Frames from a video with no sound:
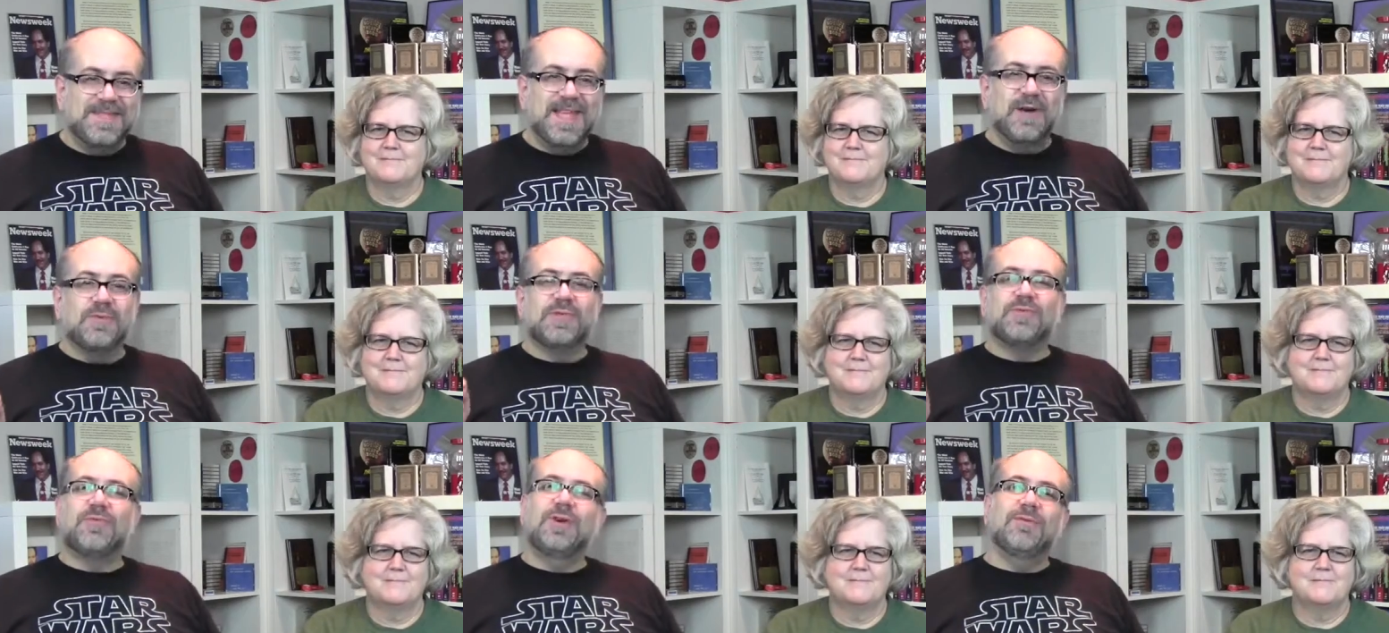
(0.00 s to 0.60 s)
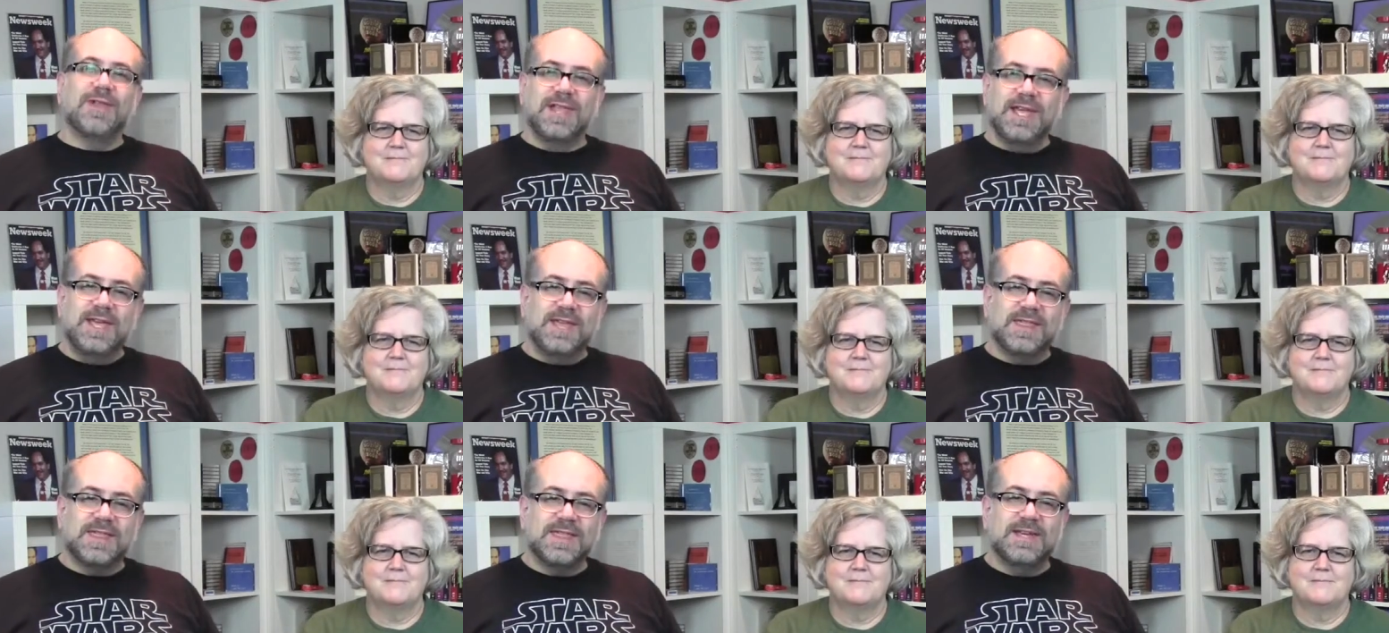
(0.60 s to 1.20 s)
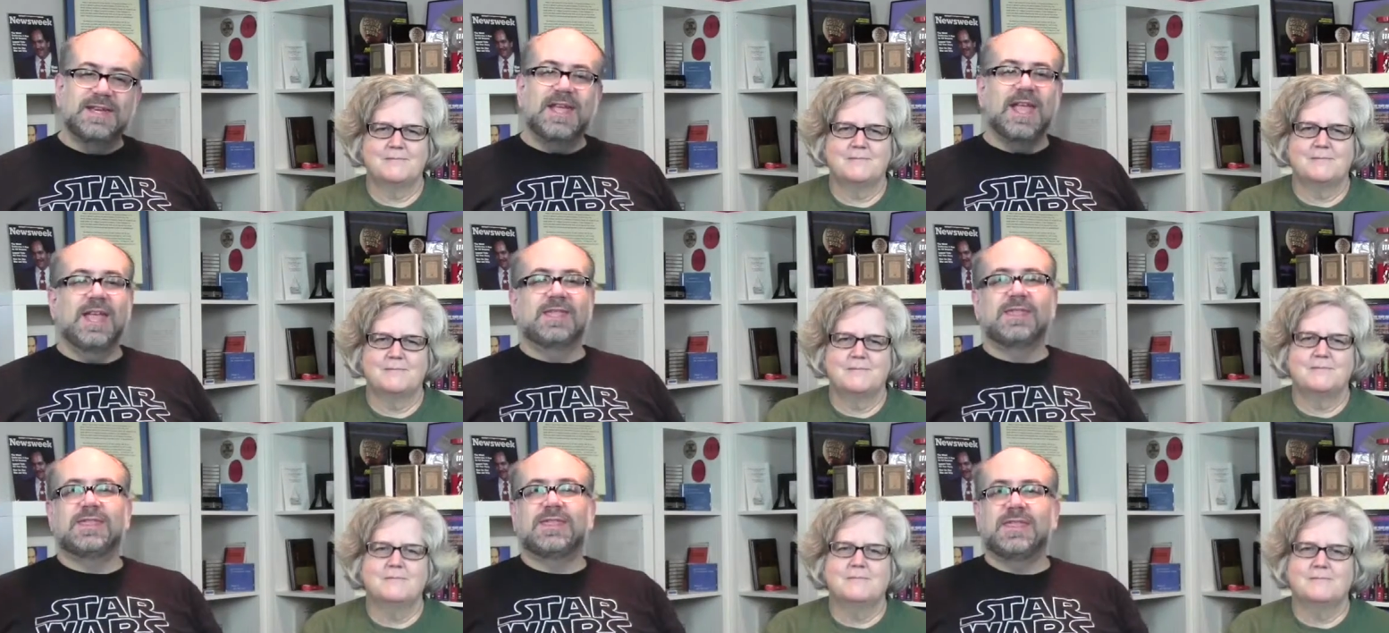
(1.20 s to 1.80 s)
Speaker 1: It was re released
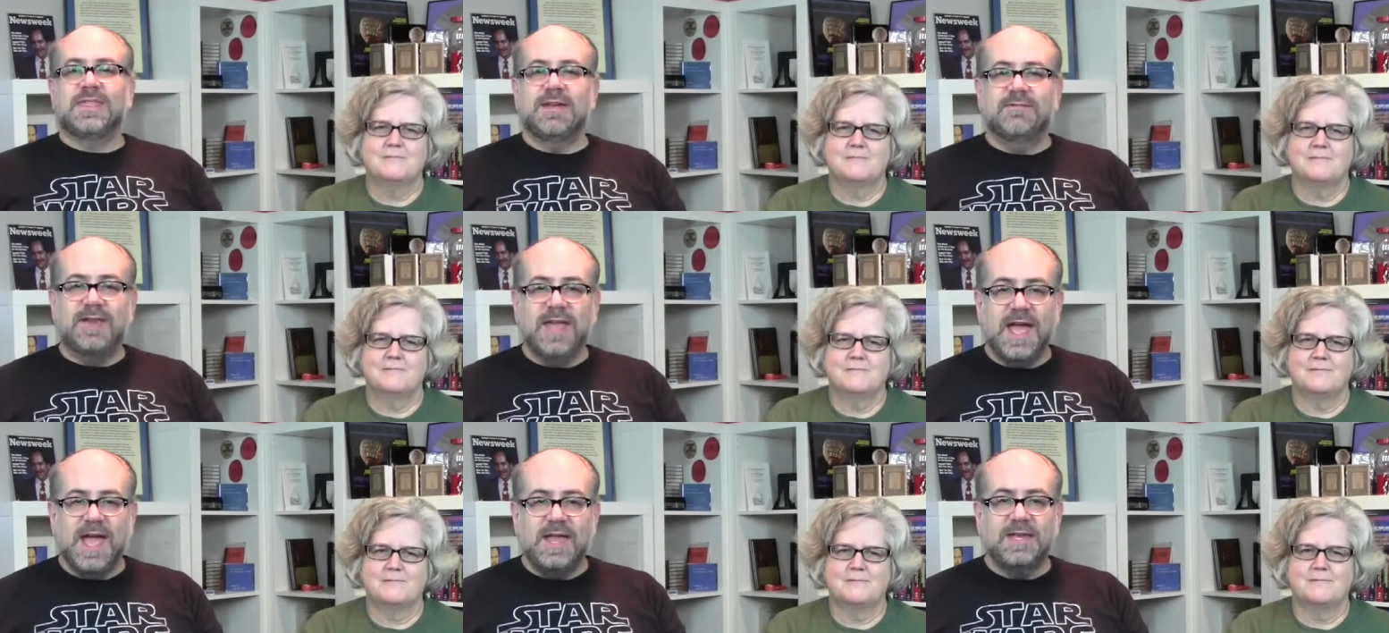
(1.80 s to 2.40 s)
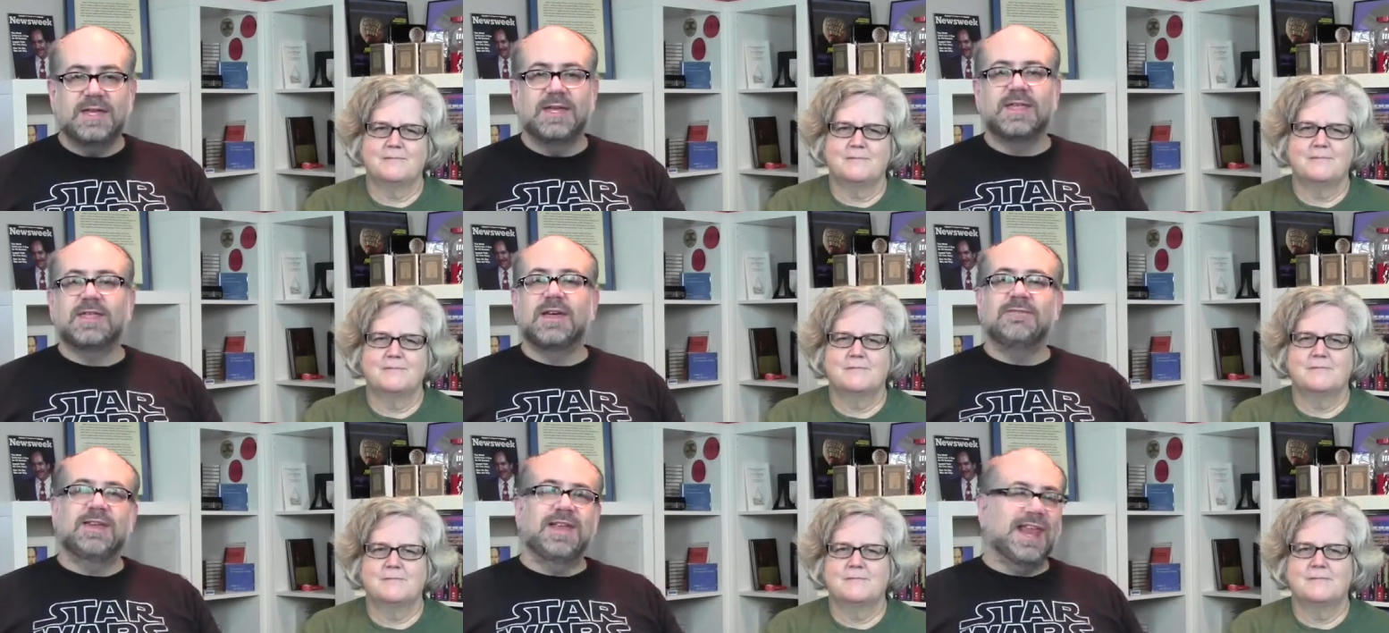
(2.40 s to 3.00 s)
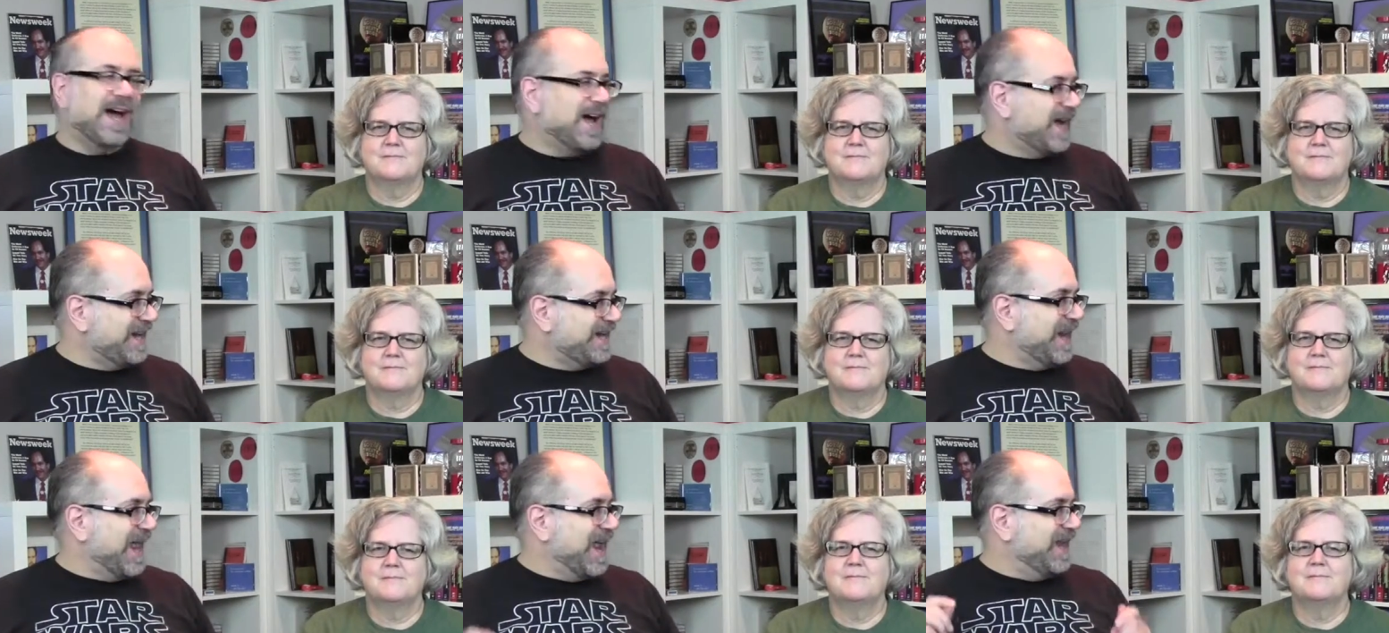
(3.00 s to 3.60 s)
in 78,
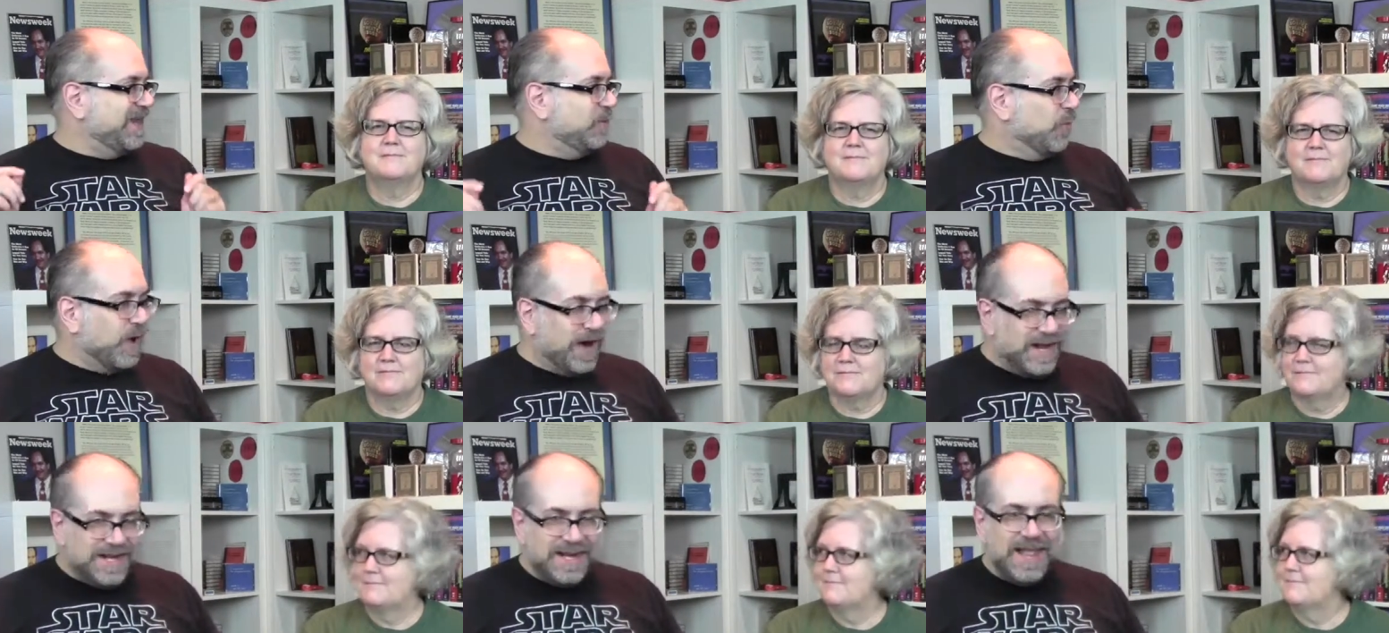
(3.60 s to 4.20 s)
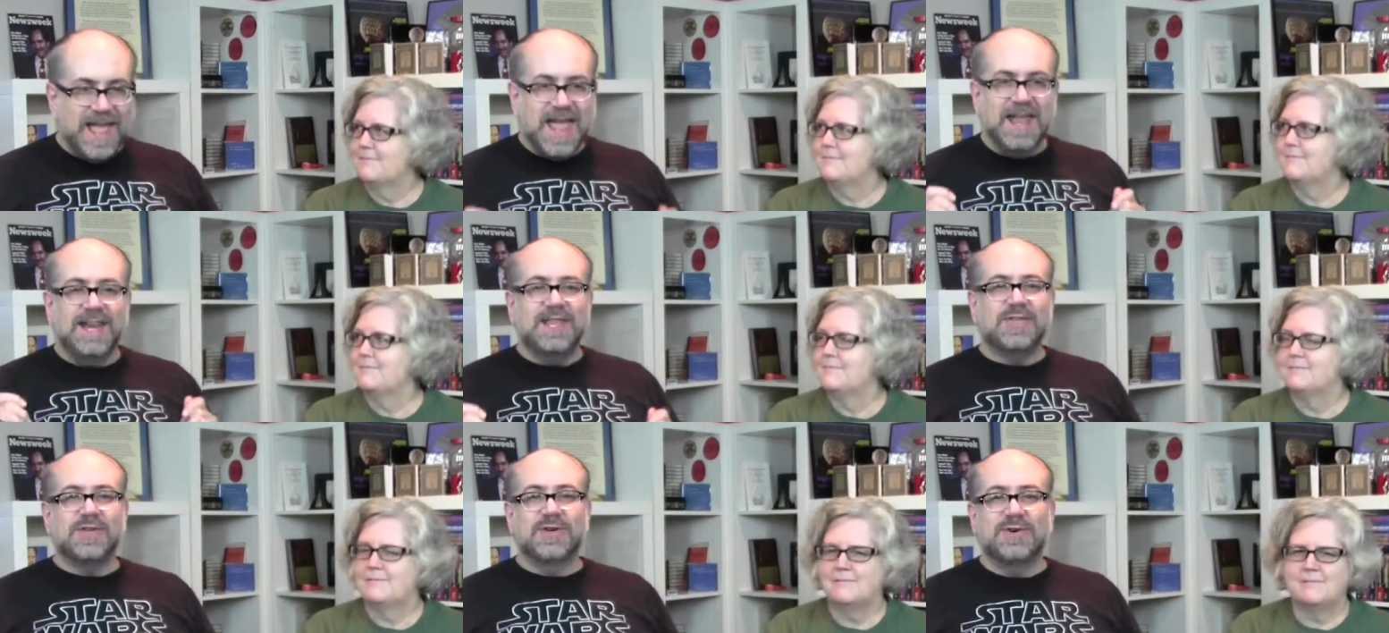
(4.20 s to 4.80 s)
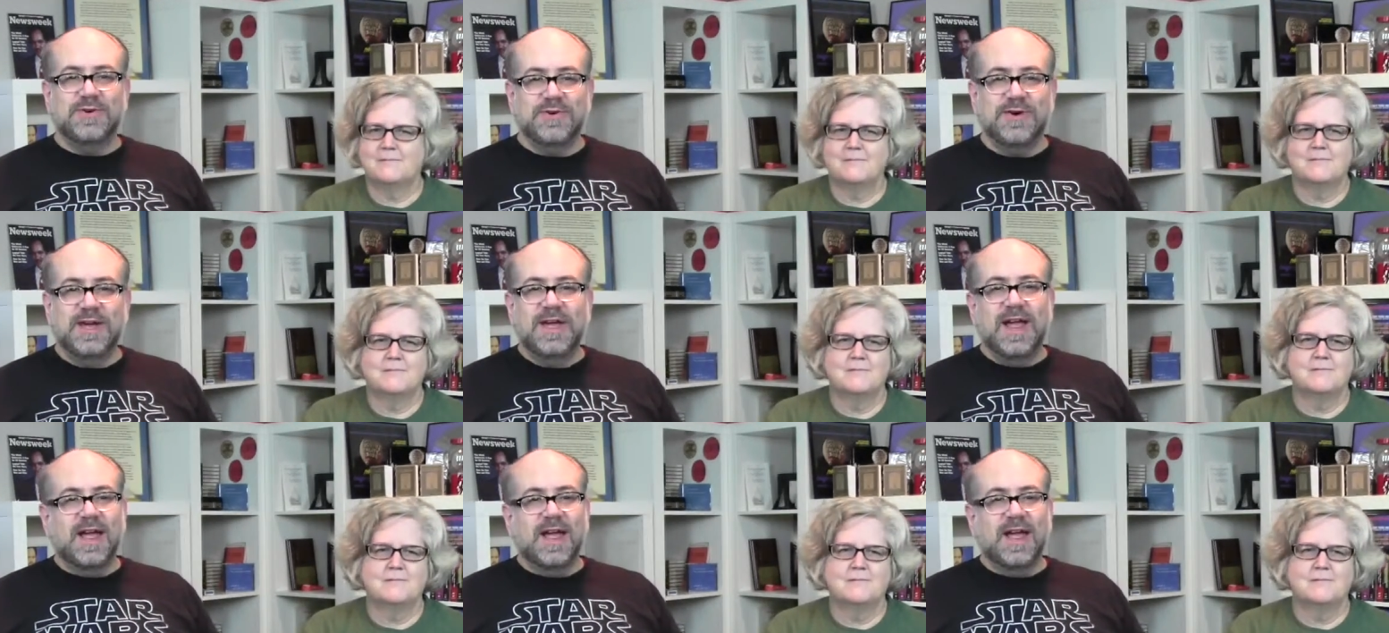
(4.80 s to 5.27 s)
79, 81, 82,